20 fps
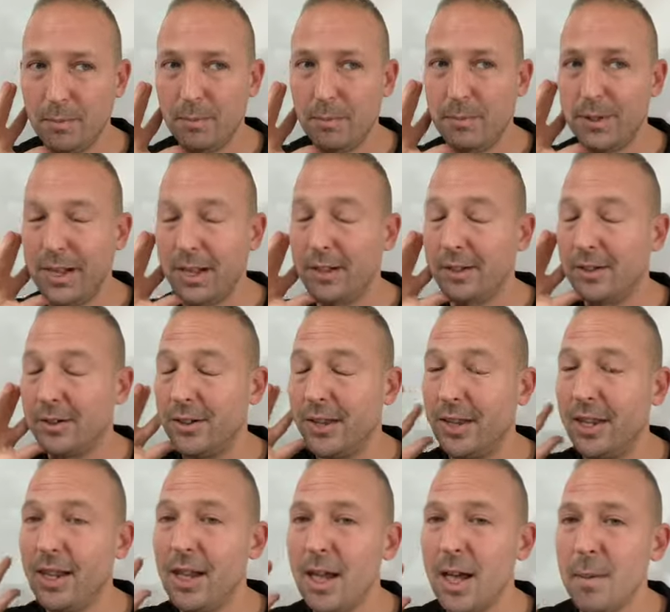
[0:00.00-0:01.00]

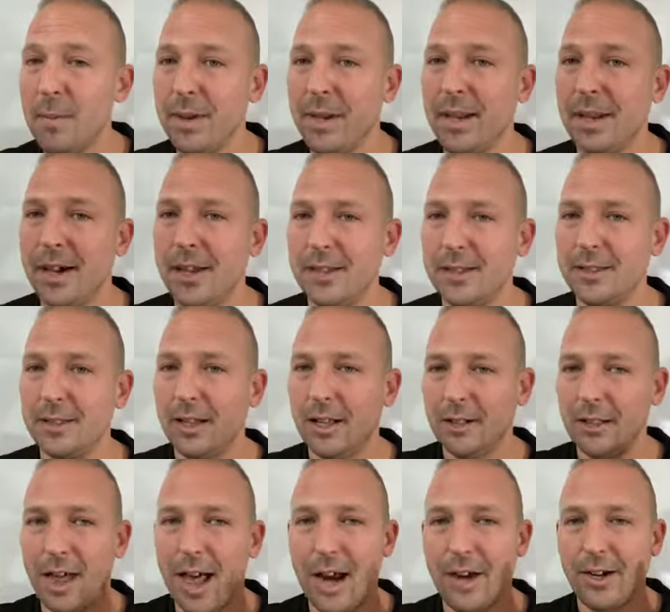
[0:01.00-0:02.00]
particularly because a
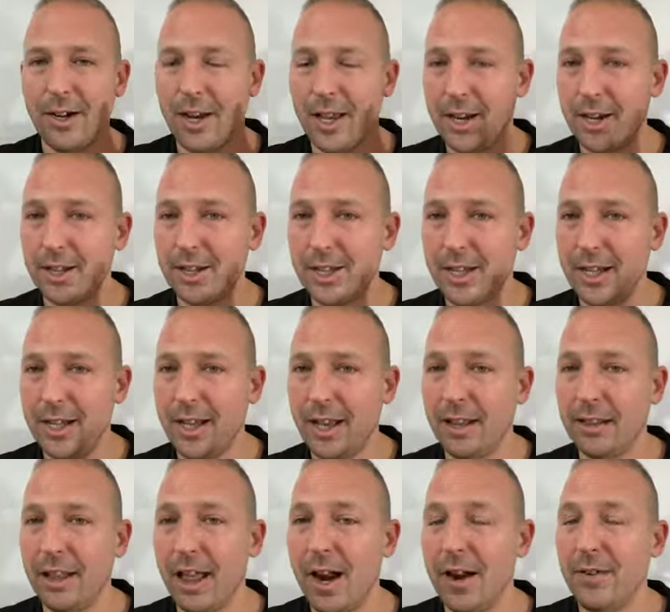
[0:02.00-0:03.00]
lot of your energy and
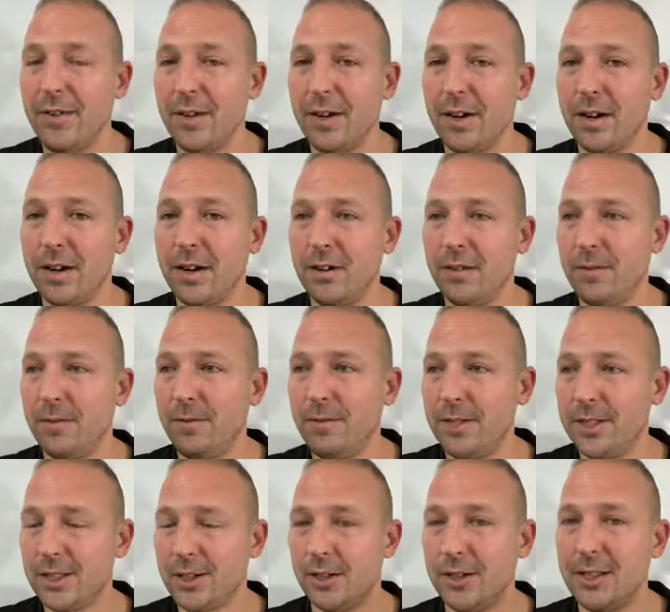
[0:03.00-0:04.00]
a lot of your
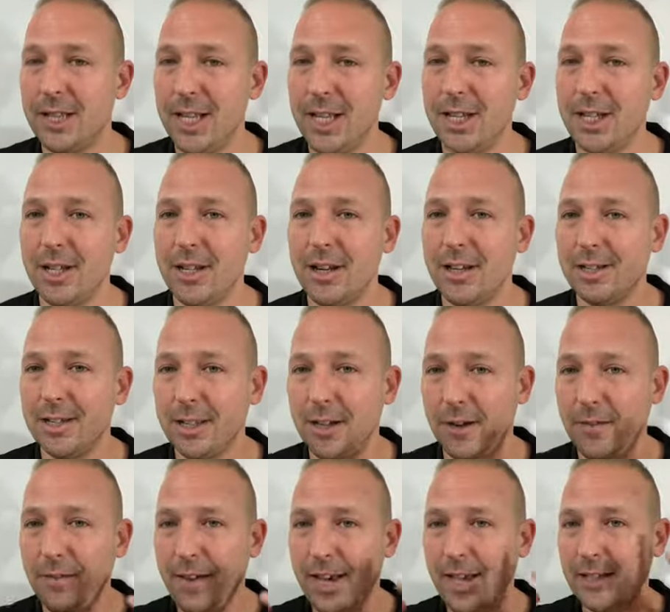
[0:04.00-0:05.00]
physical tension is in
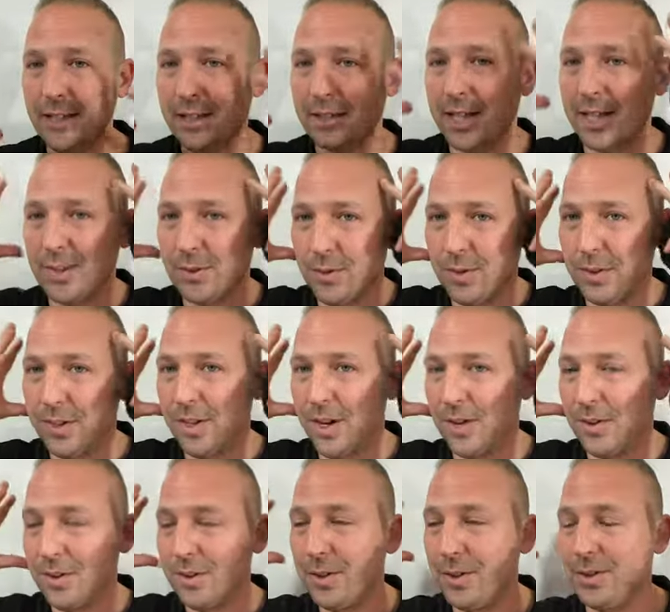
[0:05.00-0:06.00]
your face, because that's where,
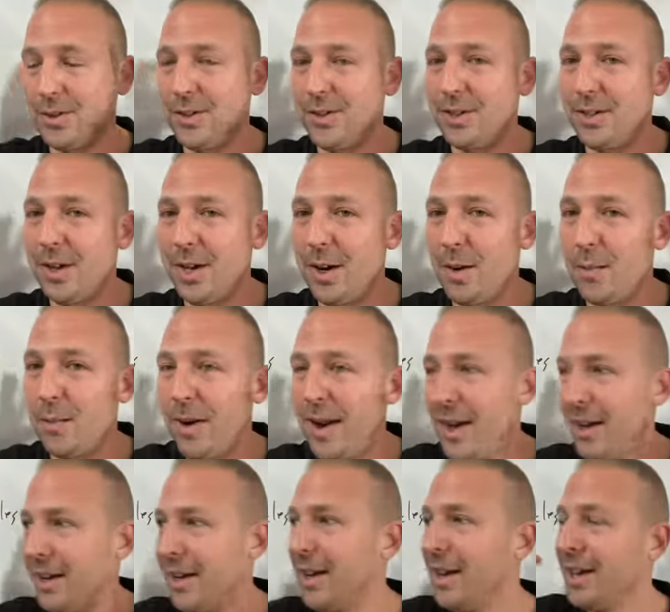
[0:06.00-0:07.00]
closer to your
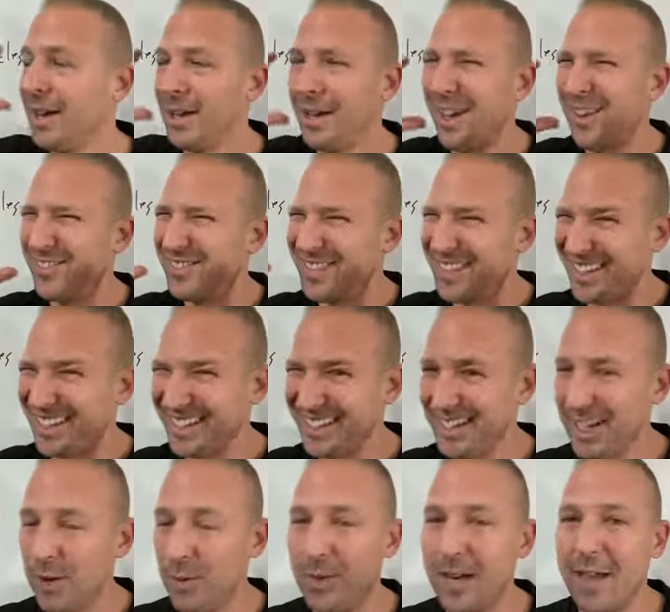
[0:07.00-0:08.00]
brain. When
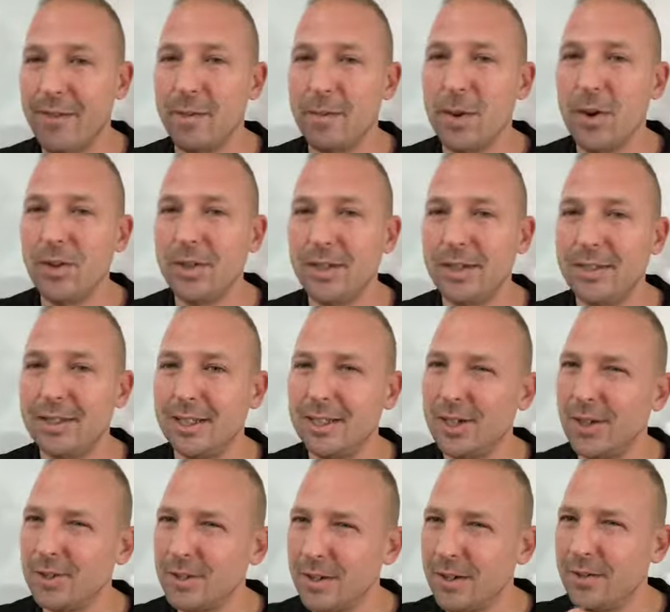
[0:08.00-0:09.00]
you have emotions, it
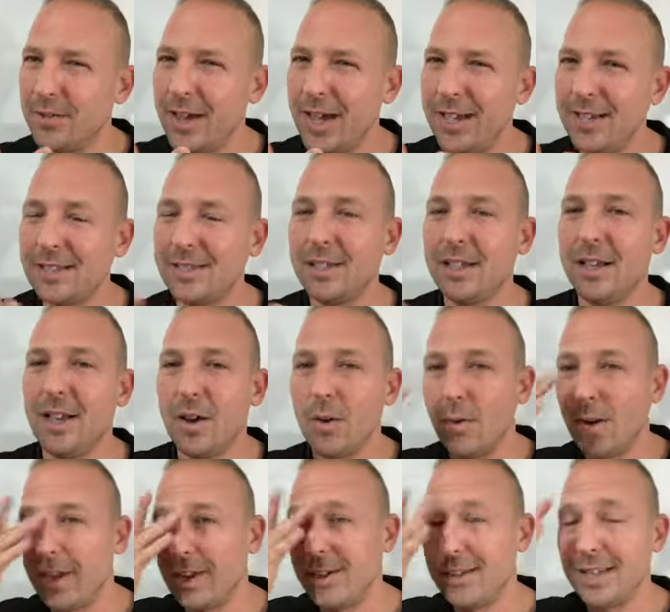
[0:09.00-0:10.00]
shows in your face,
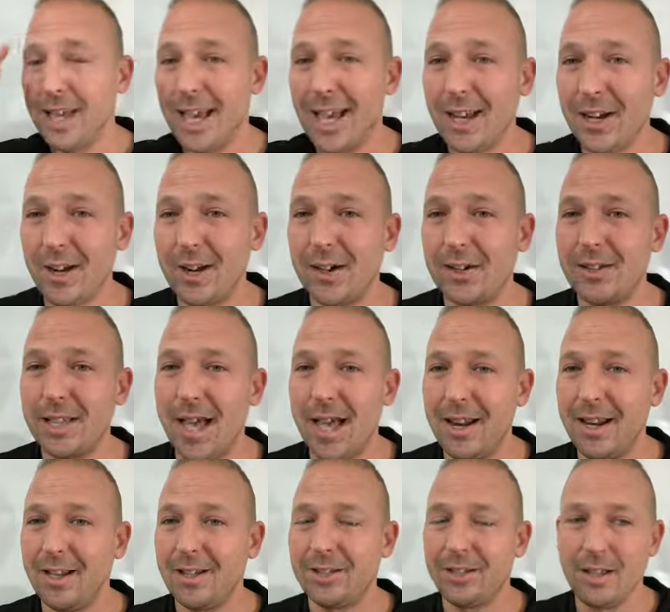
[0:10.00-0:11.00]
whether it's anger or
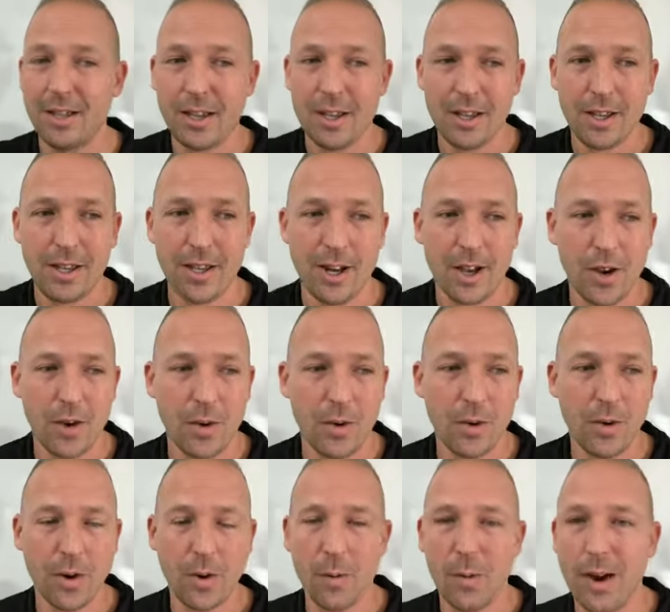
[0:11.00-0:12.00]
sadness,
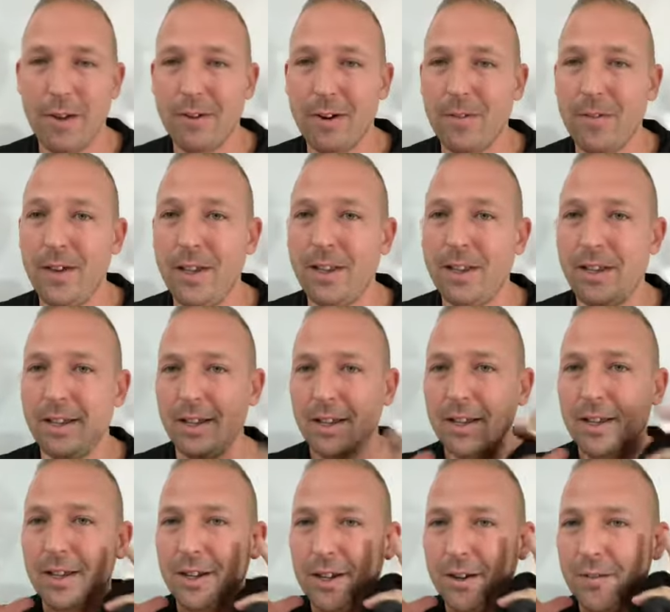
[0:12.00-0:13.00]
or whatever you're feeling,
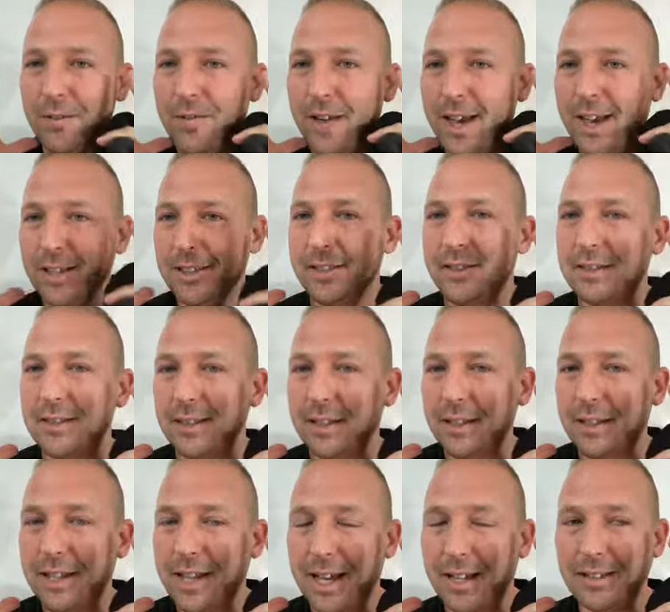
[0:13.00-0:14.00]
your face
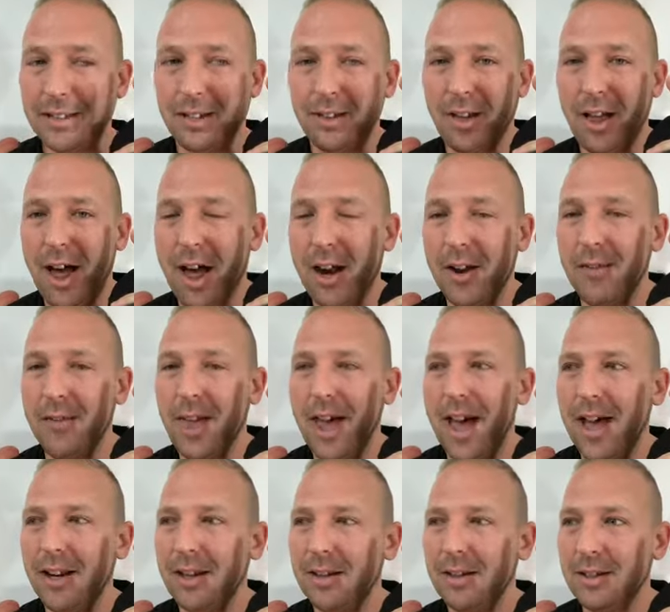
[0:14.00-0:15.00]
gets a lot of
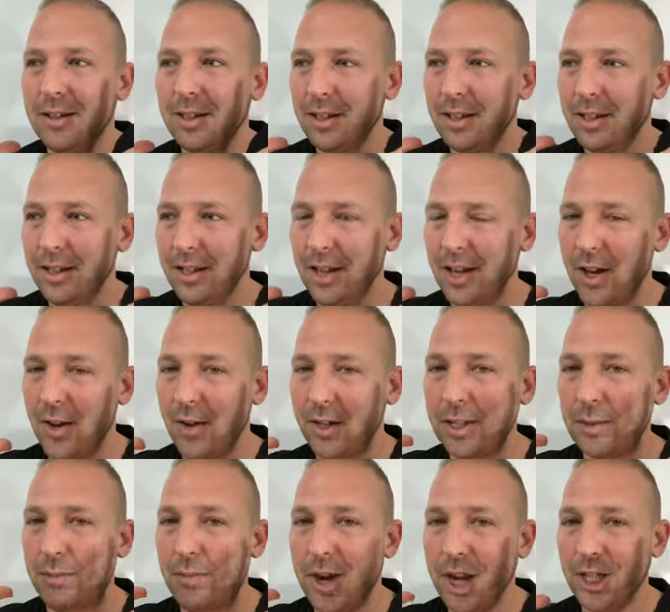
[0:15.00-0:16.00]
that,
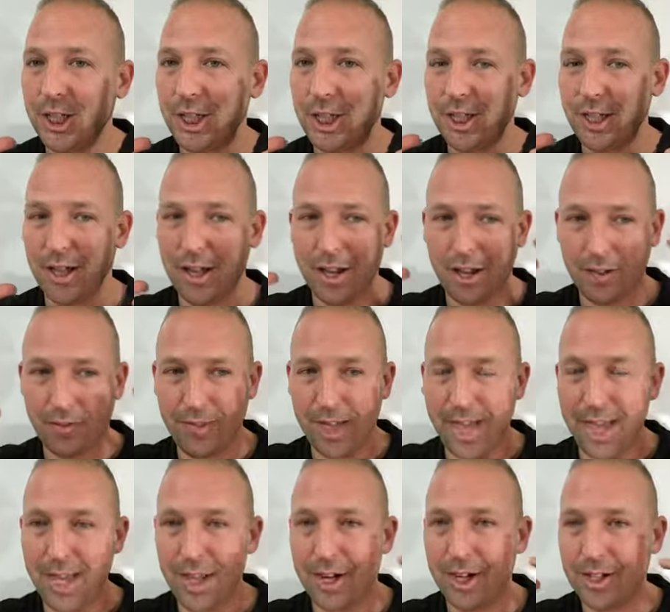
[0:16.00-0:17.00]
expression of
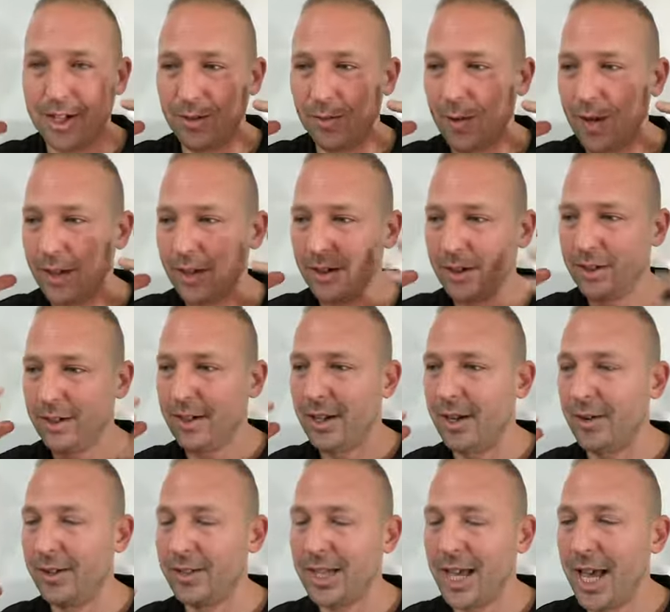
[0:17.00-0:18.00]
that energy, whether,
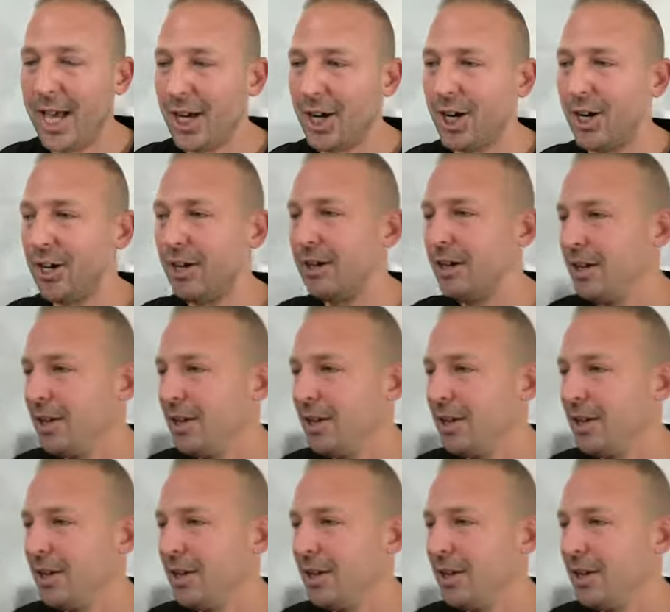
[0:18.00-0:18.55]
it's anger